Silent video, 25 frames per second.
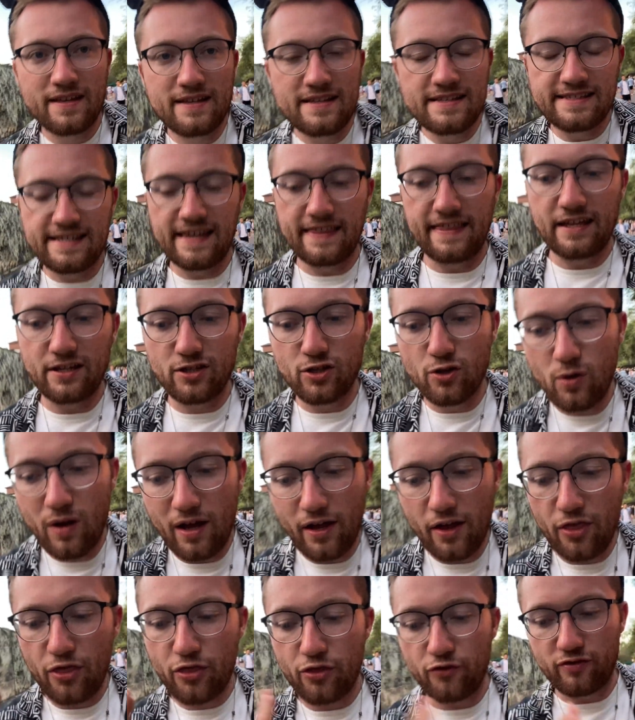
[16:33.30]
So they do like
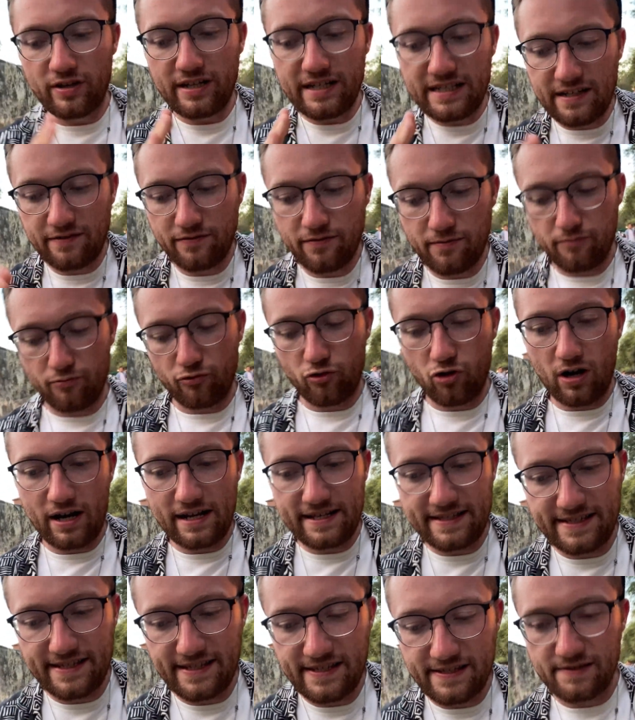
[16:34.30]
three different
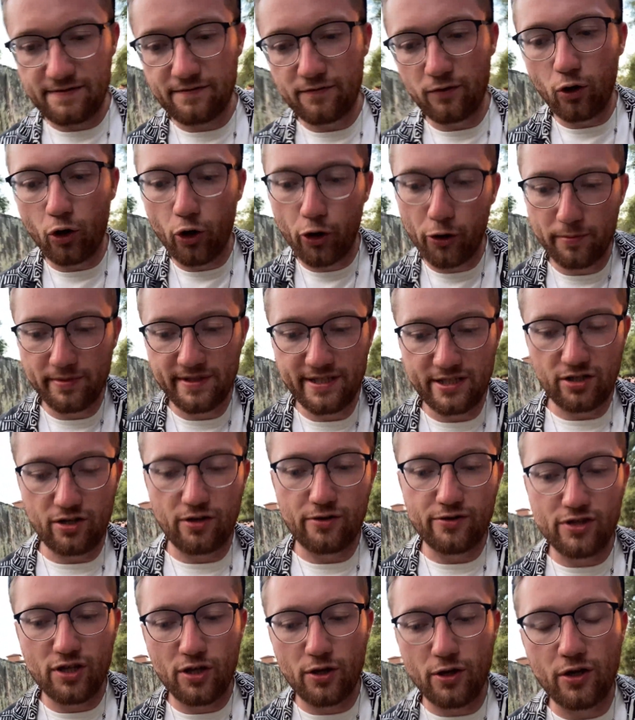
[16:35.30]
prices for Hoop-Dee-Doo.
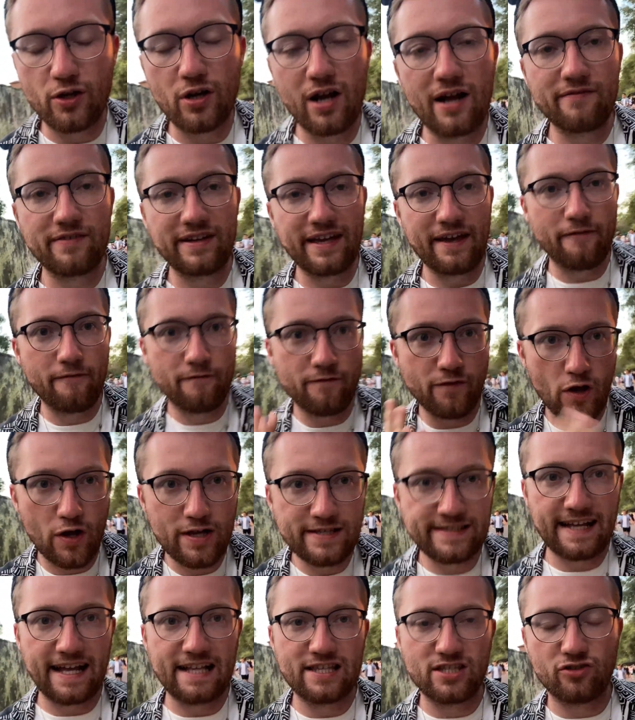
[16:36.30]
So you can either get
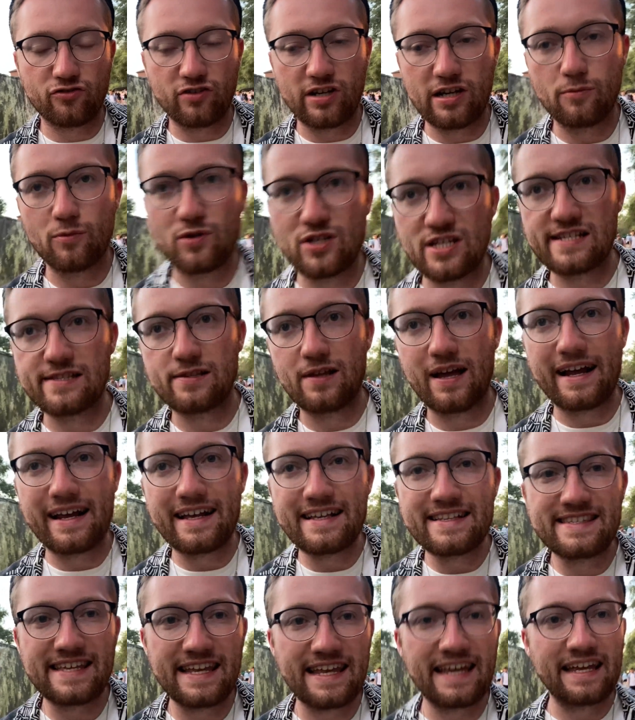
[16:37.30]
first category, which is like the
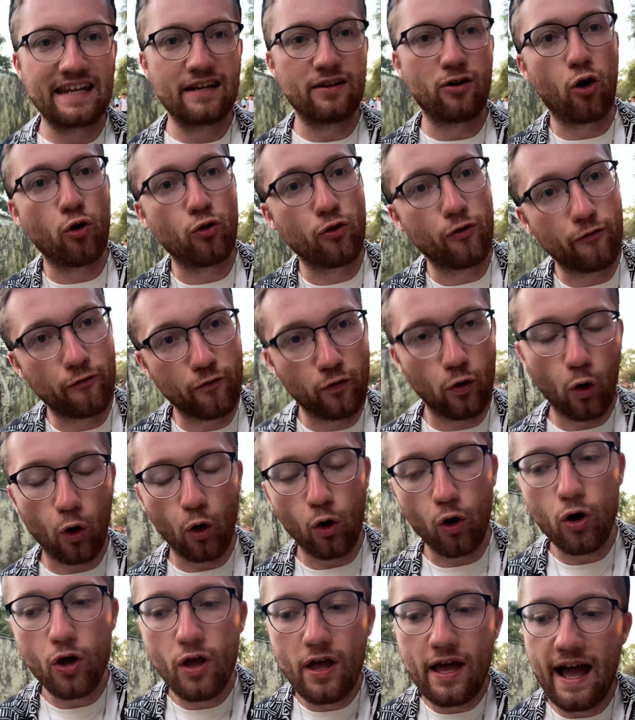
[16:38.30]
seating on the
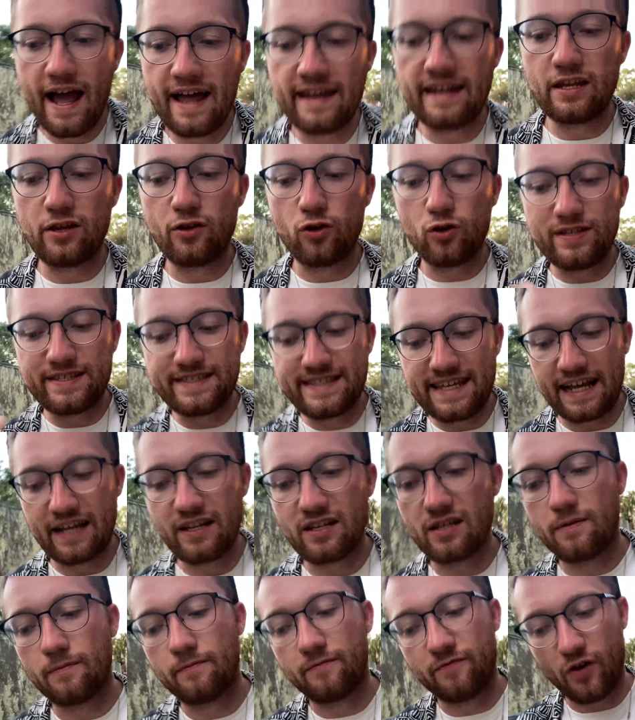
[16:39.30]
floor, and then you've got second
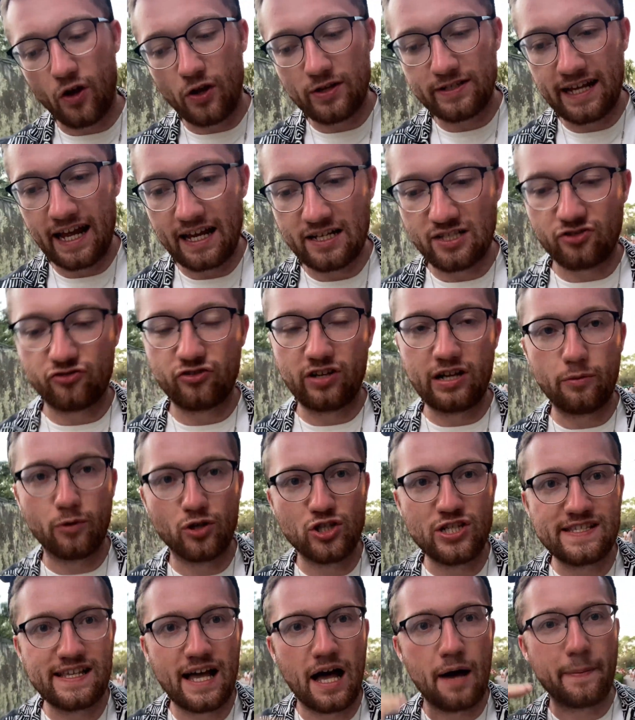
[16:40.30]
and third category, which
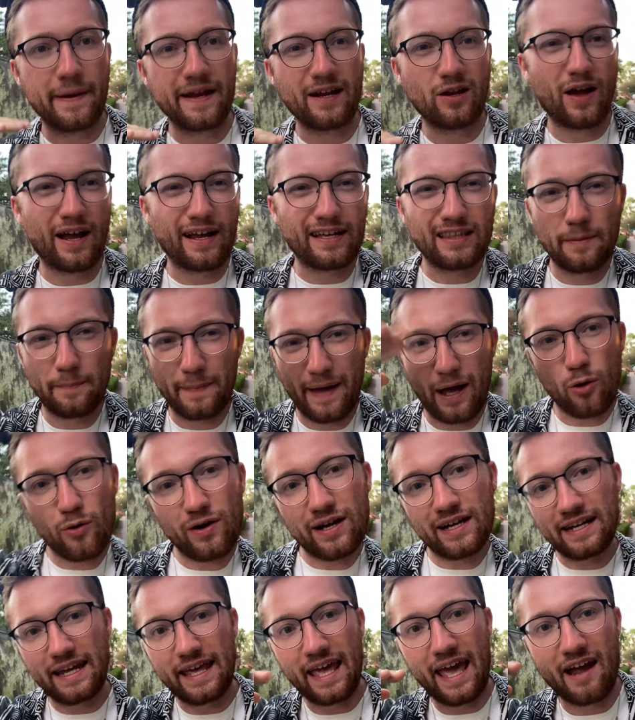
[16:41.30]
is up in like the
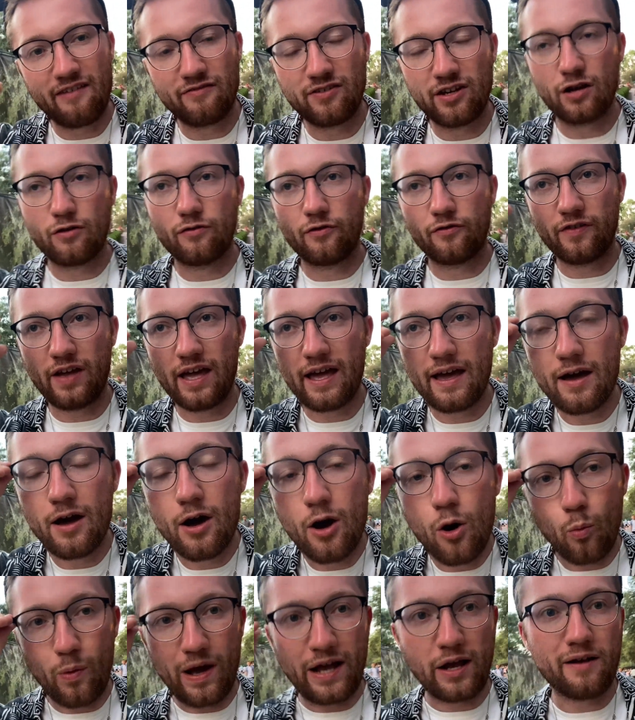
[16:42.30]
balcony area of it.
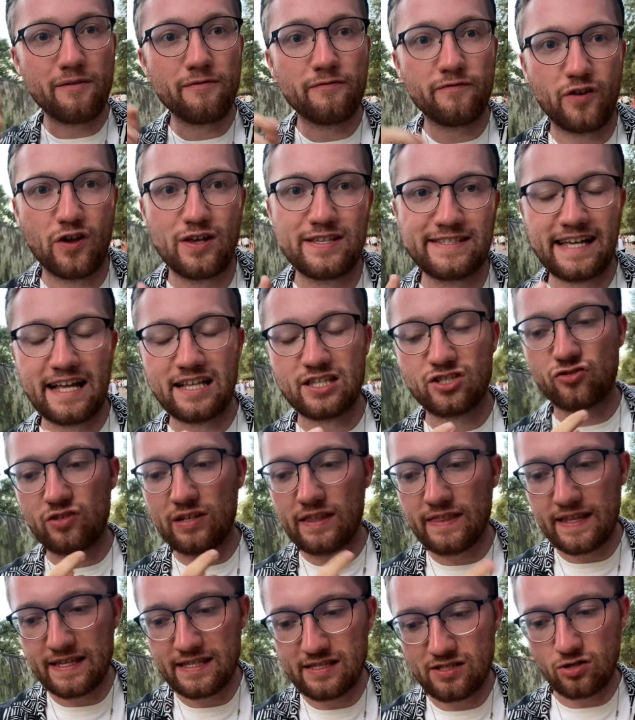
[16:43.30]
We're going first category
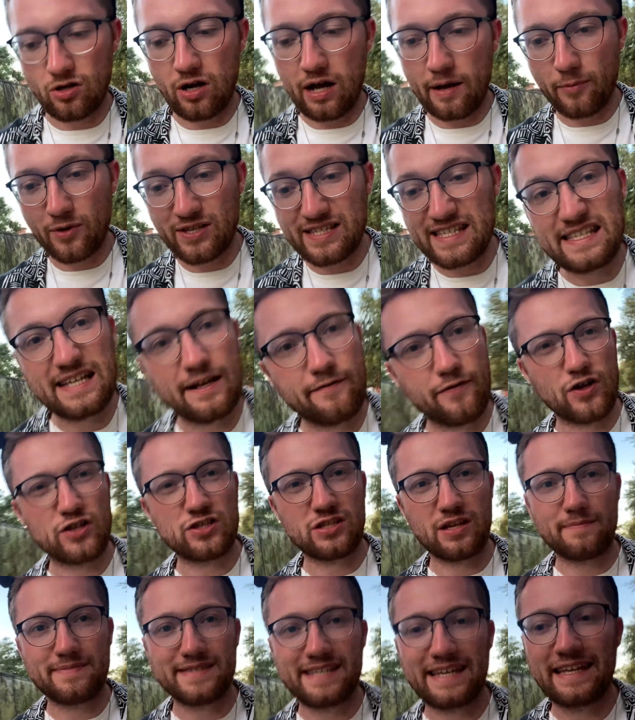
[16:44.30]
this time because it's our first
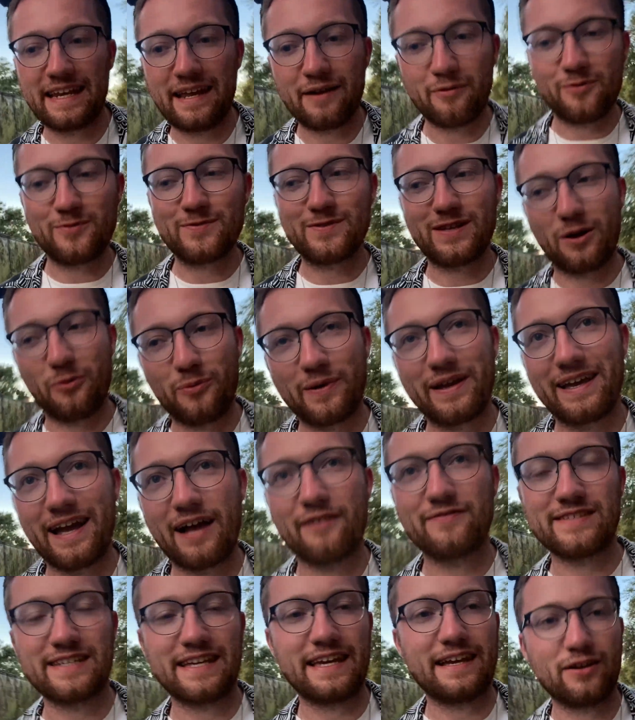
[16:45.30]
time seeing it, and we was like, we have
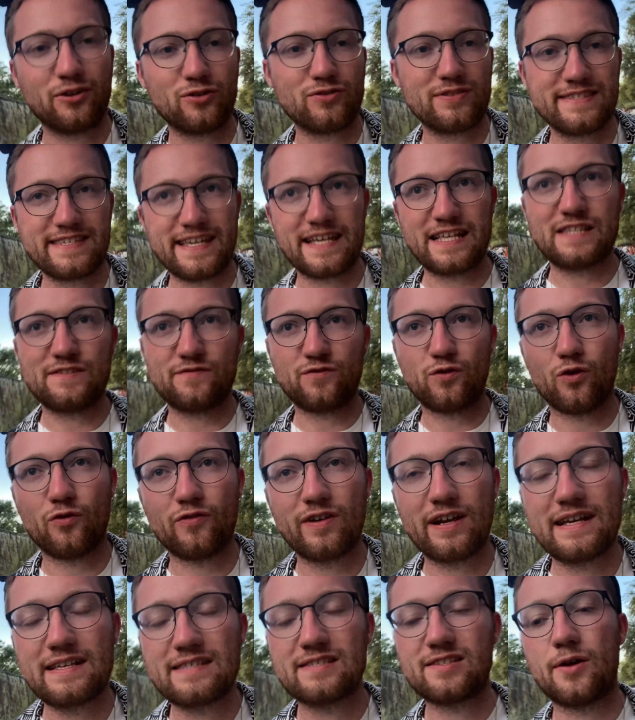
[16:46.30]
to get good seats for
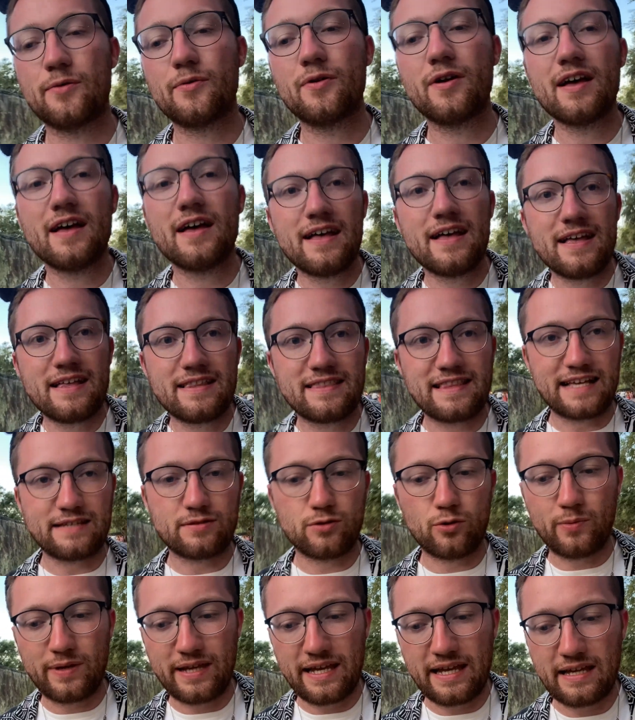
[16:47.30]
it. So that's
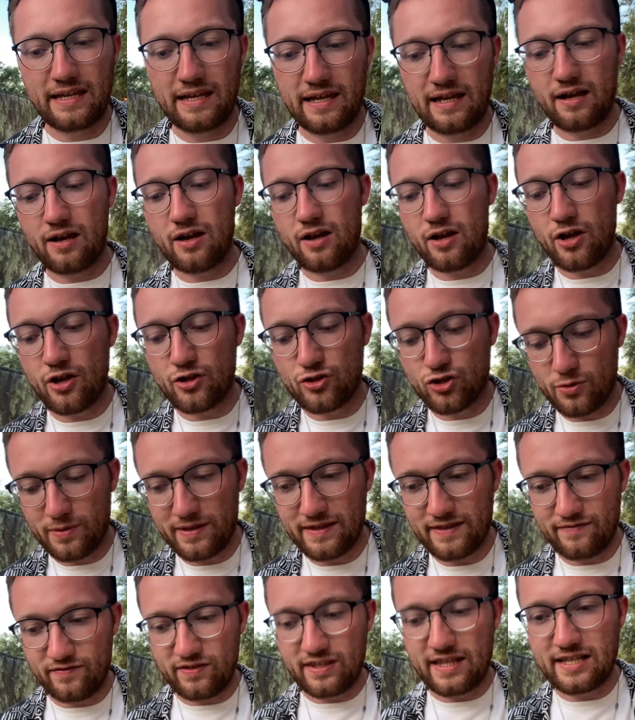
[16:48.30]
what we are
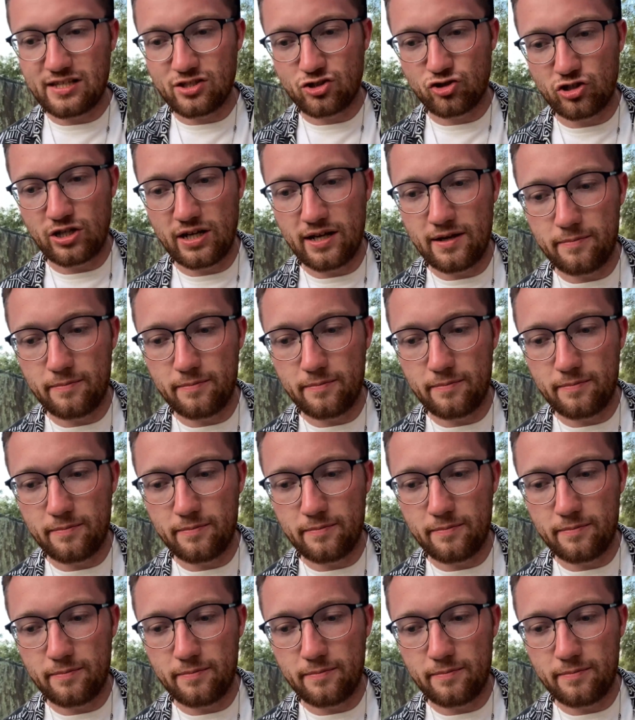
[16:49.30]
doing for this trip.